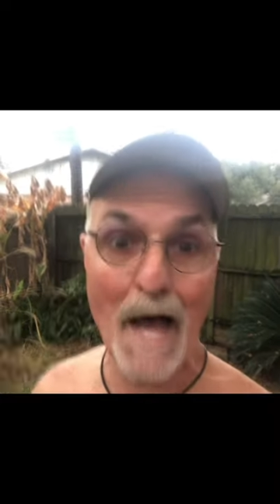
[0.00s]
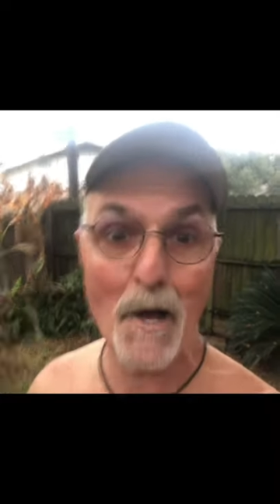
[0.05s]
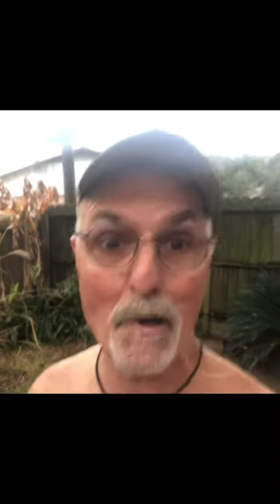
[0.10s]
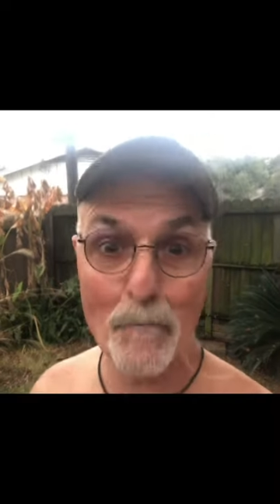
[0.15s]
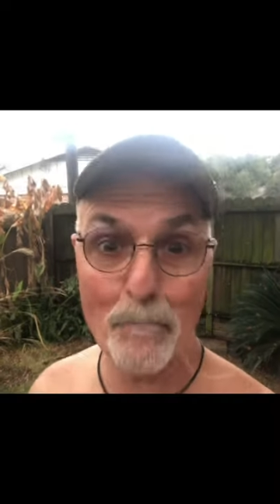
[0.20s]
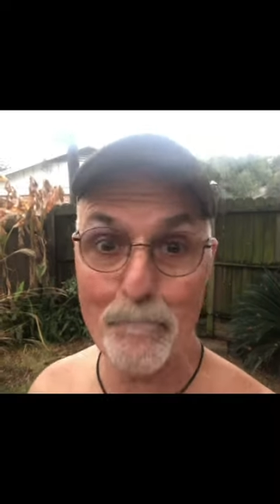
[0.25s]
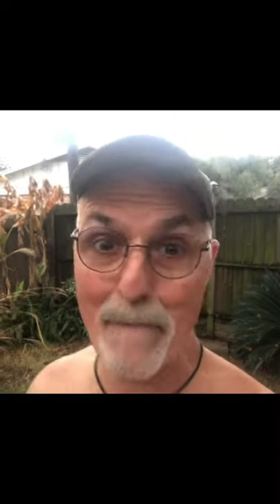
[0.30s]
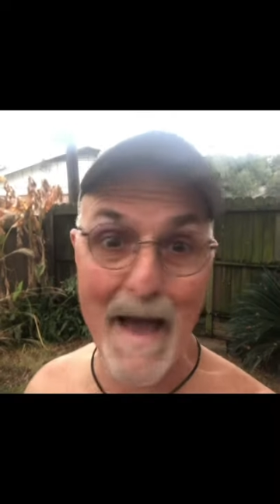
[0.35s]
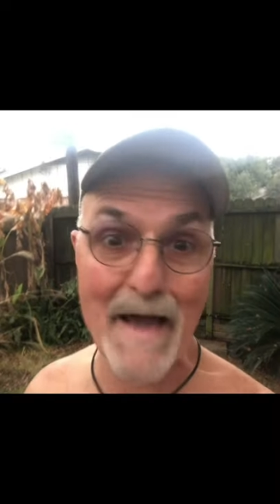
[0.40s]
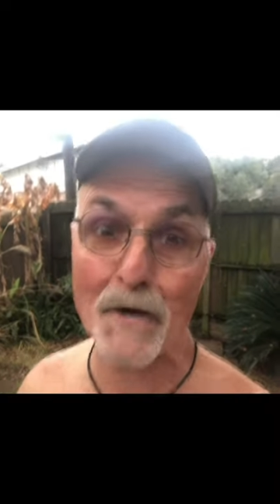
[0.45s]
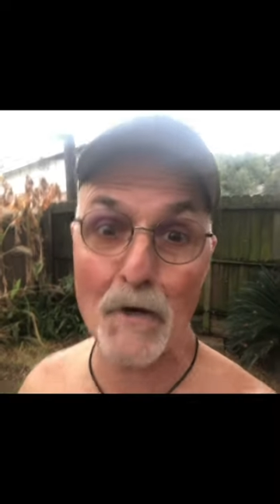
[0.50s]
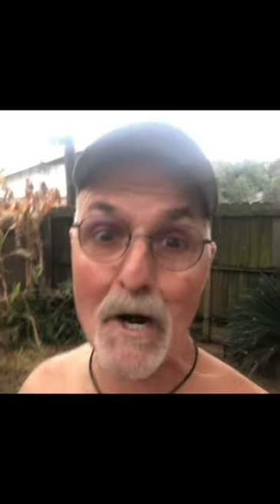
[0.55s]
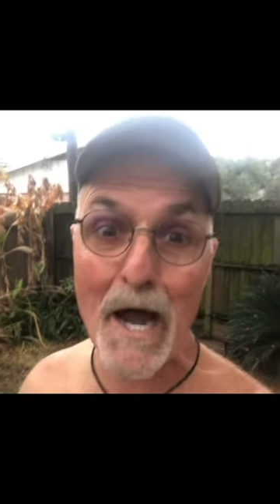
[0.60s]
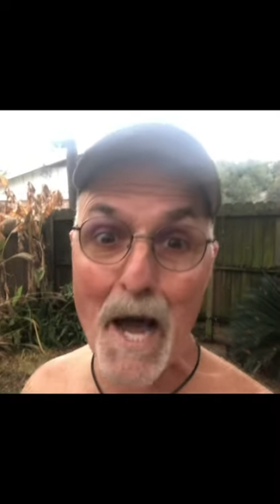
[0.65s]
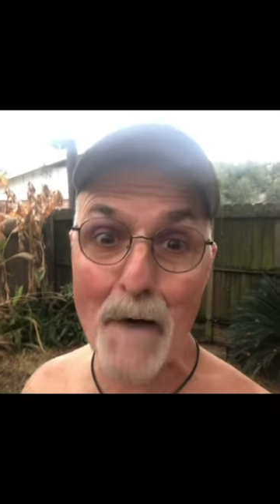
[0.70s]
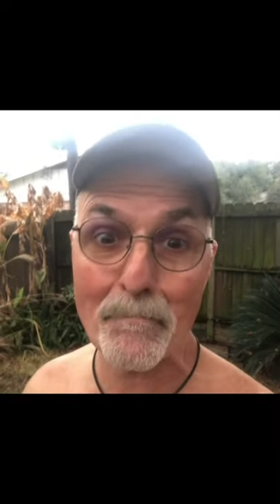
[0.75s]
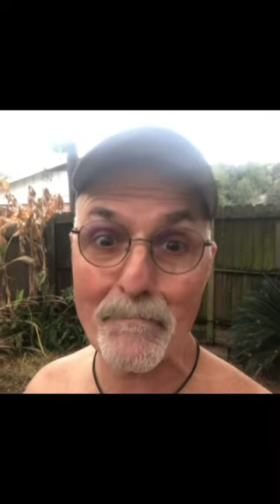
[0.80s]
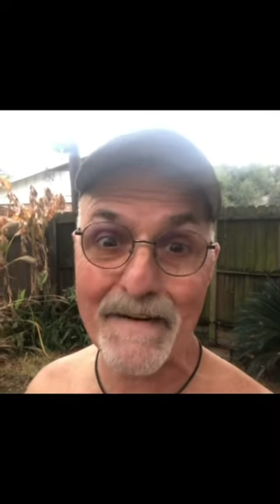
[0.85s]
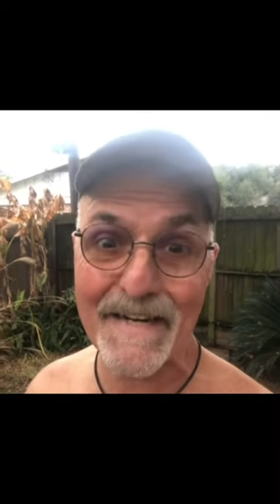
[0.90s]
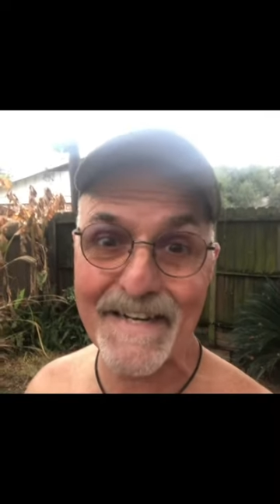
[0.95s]
Better
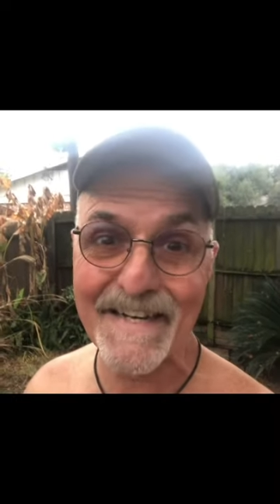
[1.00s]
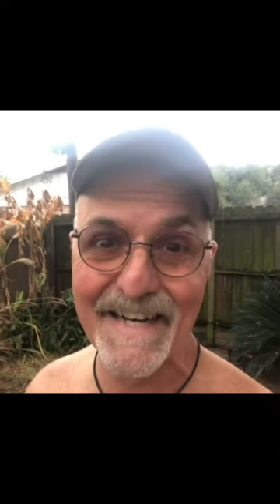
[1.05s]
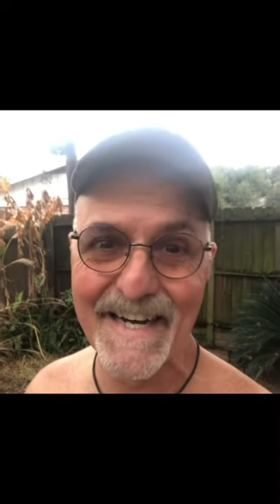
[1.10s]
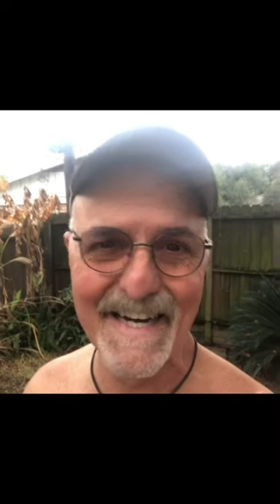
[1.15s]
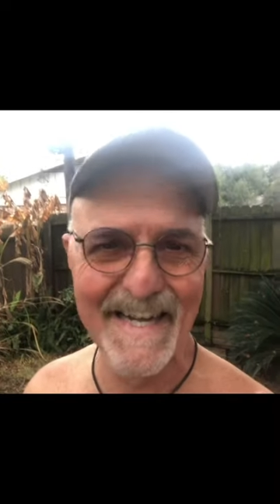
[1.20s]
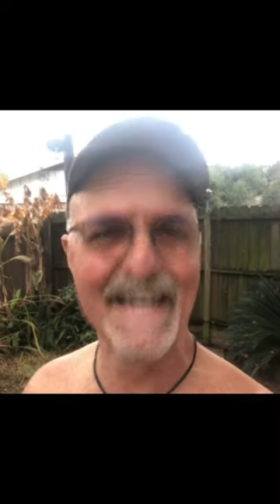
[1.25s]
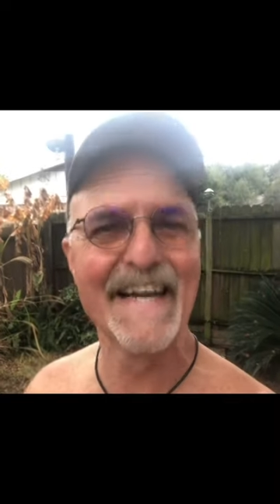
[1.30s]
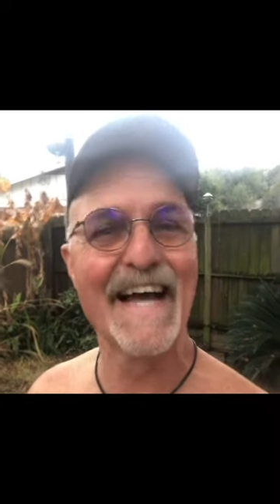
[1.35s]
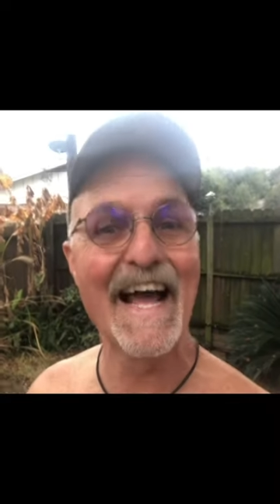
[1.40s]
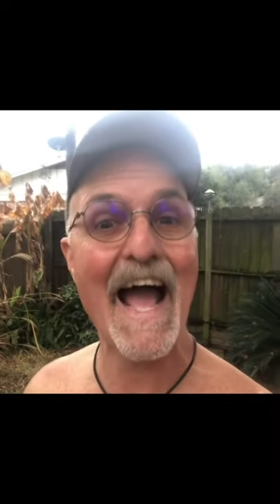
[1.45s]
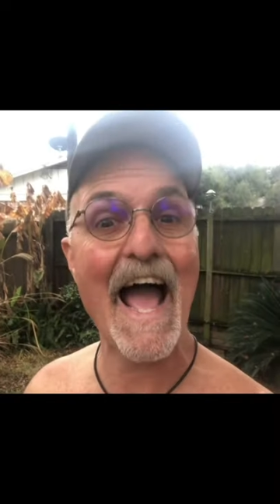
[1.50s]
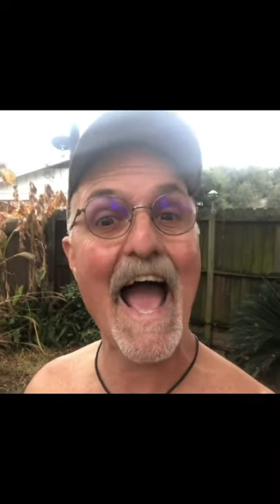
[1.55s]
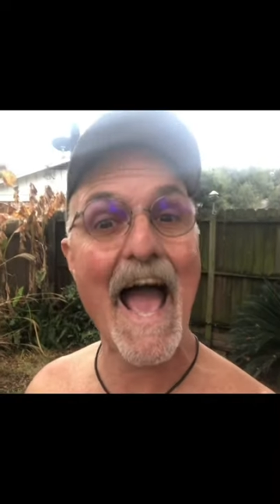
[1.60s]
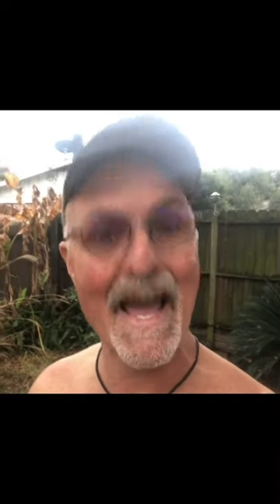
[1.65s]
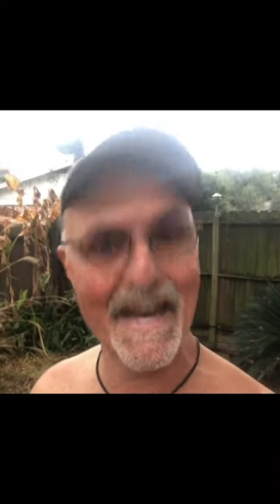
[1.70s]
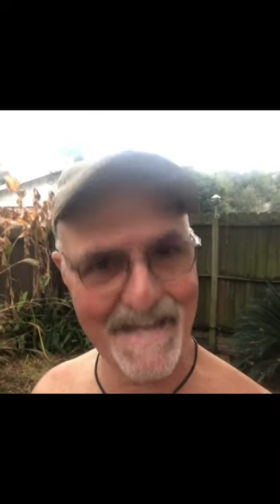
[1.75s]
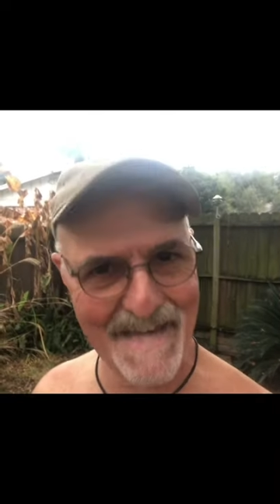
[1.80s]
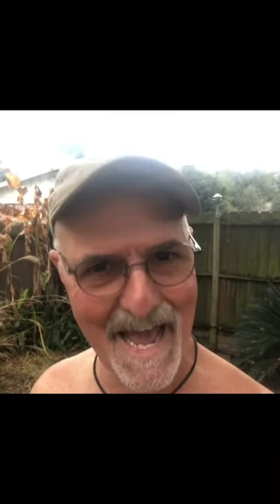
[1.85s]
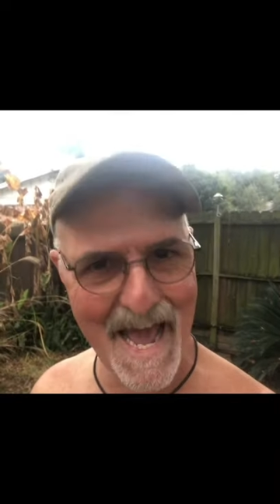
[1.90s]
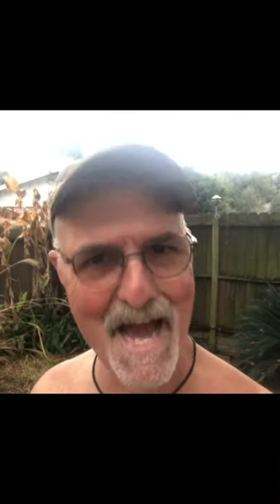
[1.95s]
up. And
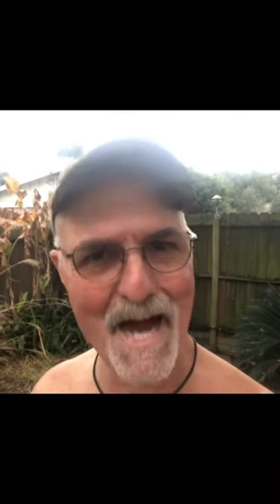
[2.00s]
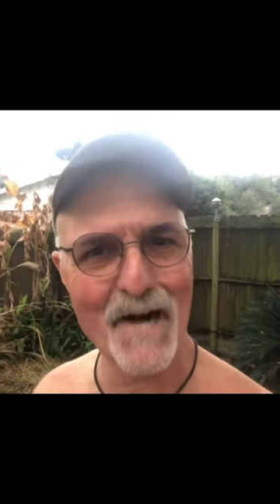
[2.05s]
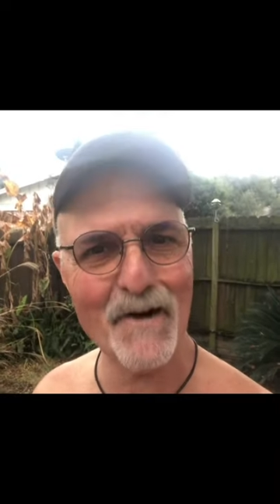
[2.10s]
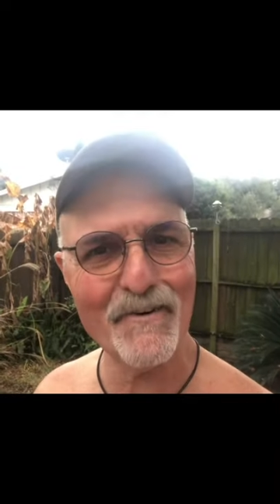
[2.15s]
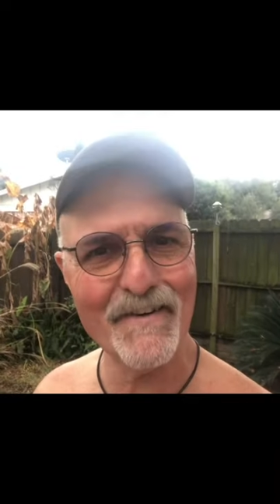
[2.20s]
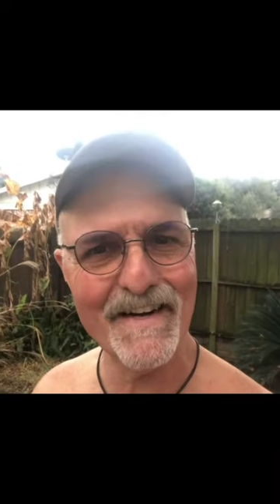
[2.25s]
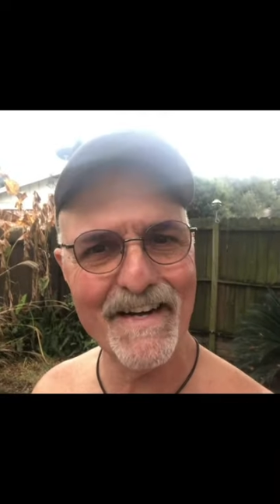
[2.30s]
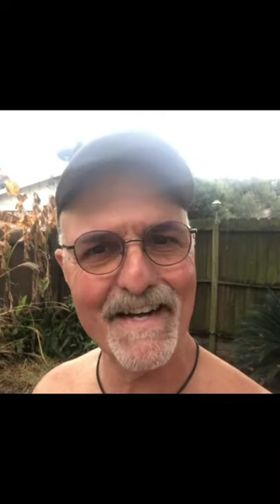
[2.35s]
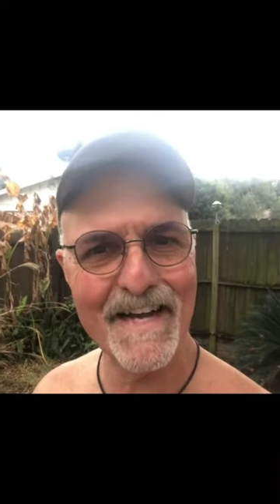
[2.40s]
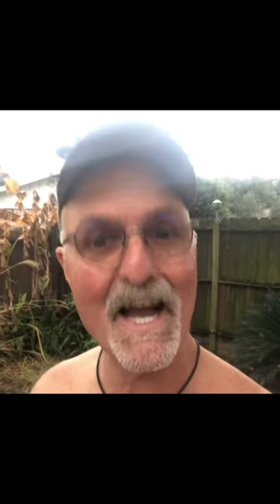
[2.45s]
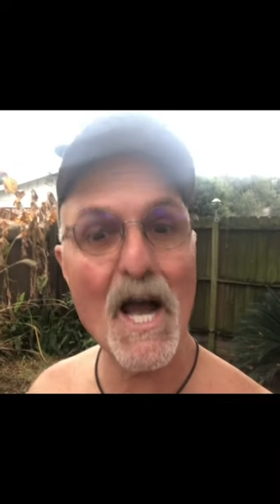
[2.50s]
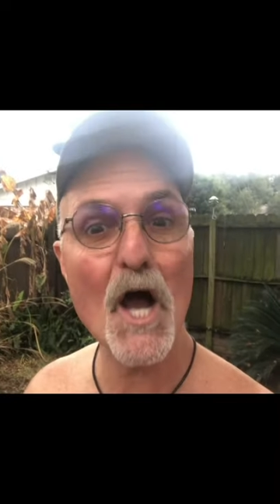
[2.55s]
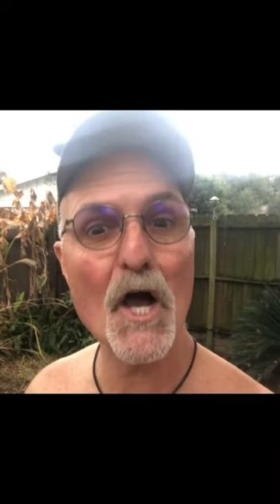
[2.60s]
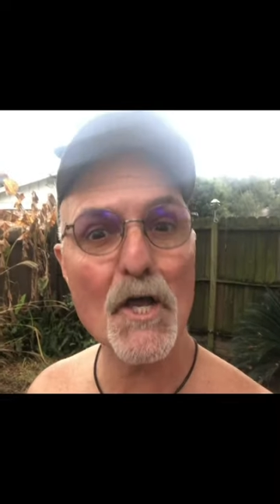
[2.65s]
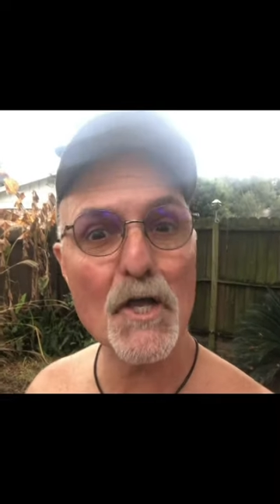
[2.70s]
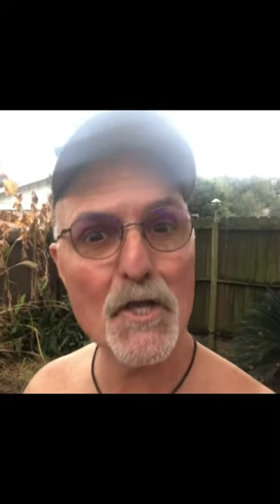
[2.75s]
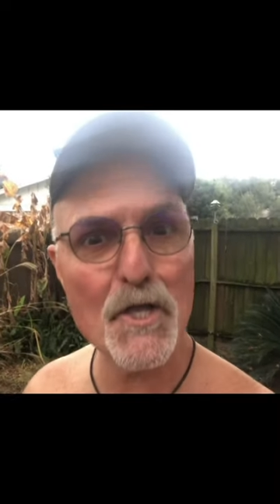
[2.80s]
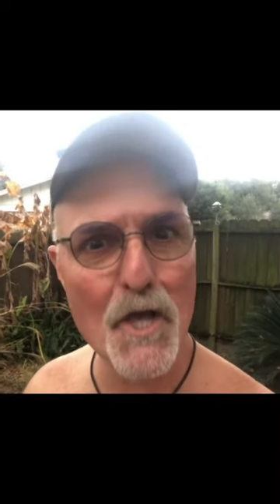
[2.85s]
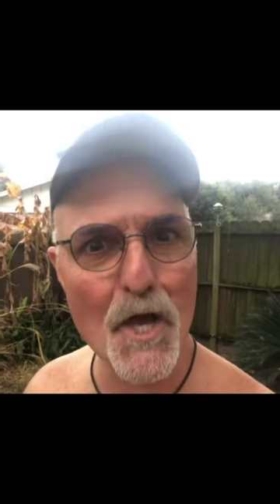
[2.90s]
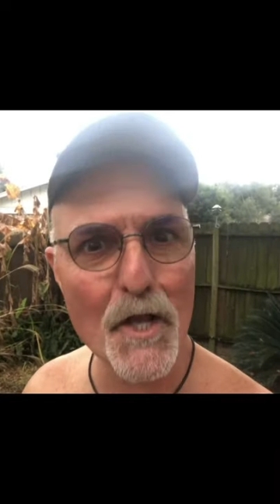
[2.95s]
now
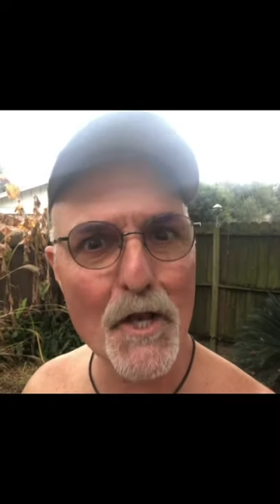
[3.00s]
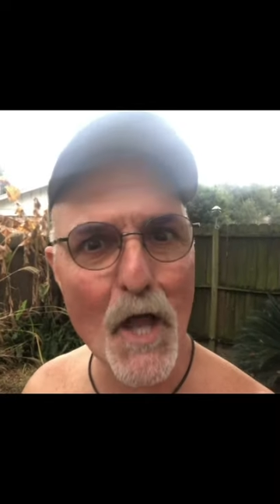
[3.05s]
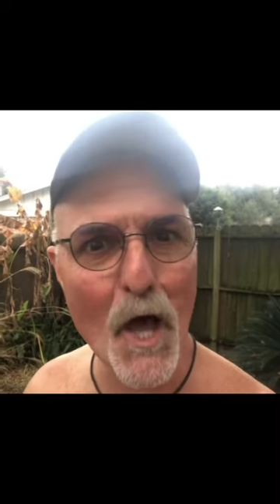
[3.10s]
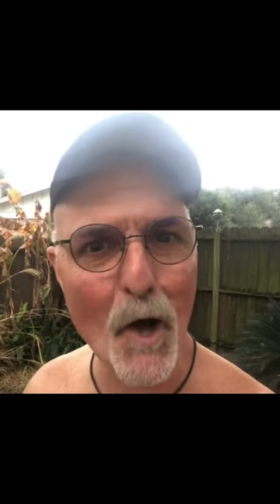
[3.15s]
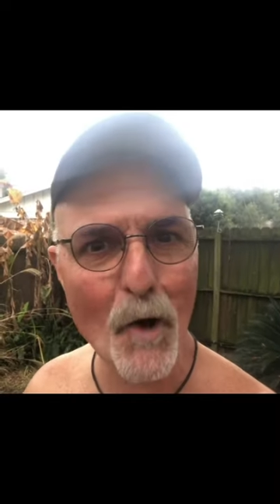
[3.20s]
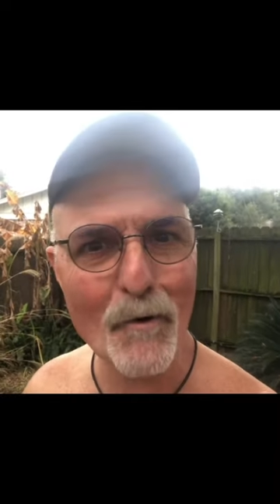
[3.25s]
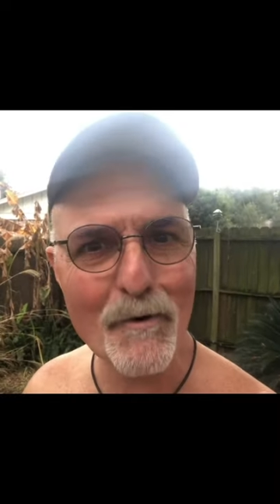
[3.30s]
you know.